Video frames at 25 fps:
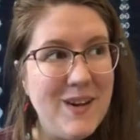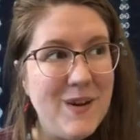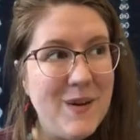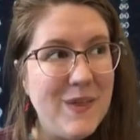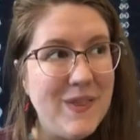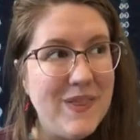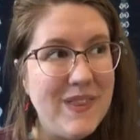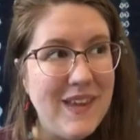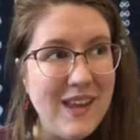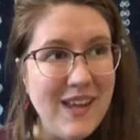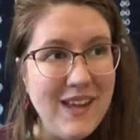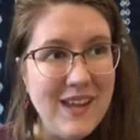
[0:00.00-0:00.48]

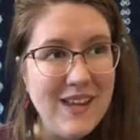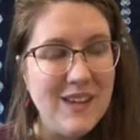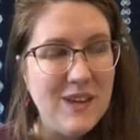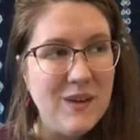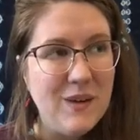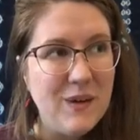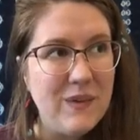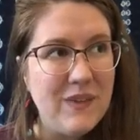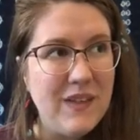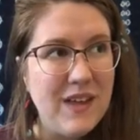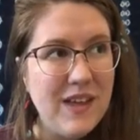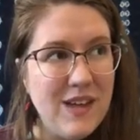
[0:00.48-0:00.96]
thank
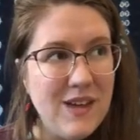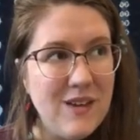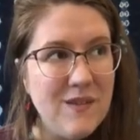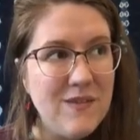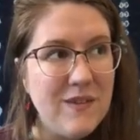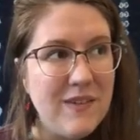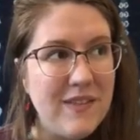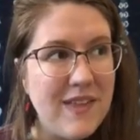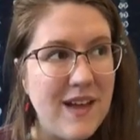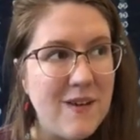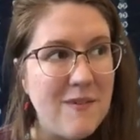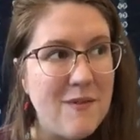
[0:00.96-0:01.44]
you
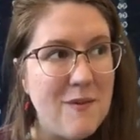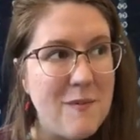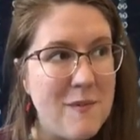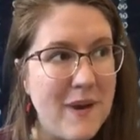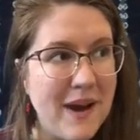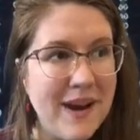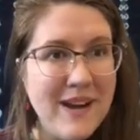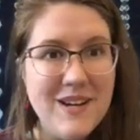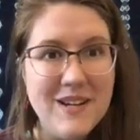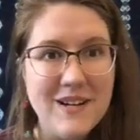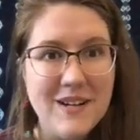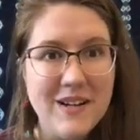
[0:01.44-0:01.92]
for that
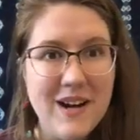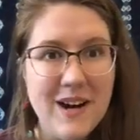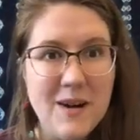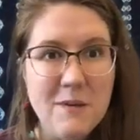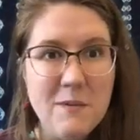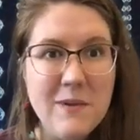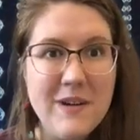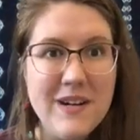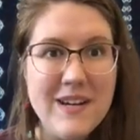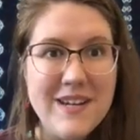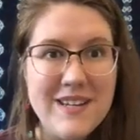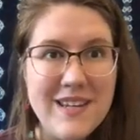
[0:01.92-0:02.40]
reminder. I'm
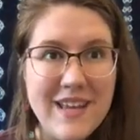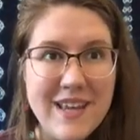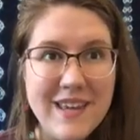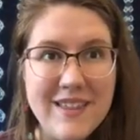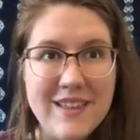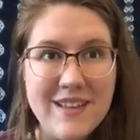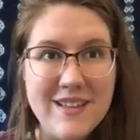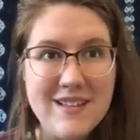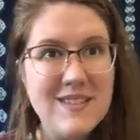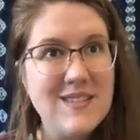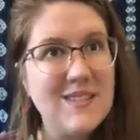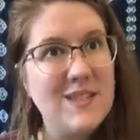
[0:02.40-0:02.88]
going to take
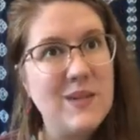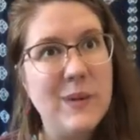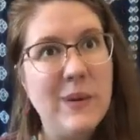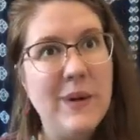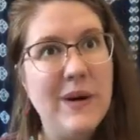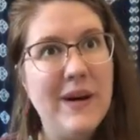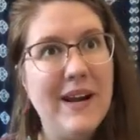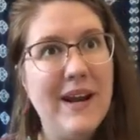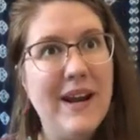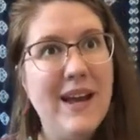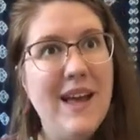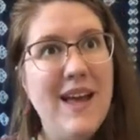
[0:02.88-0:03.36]
that
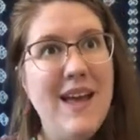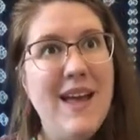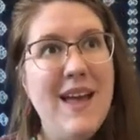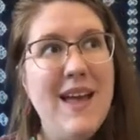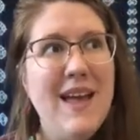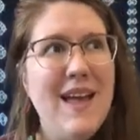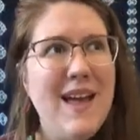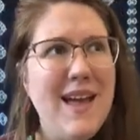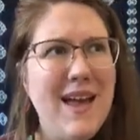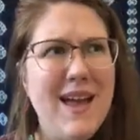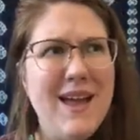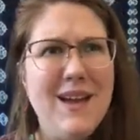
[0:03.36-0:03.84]
story
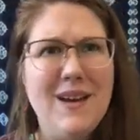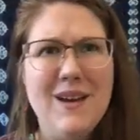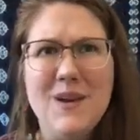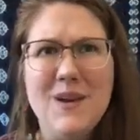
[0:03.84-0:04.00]
and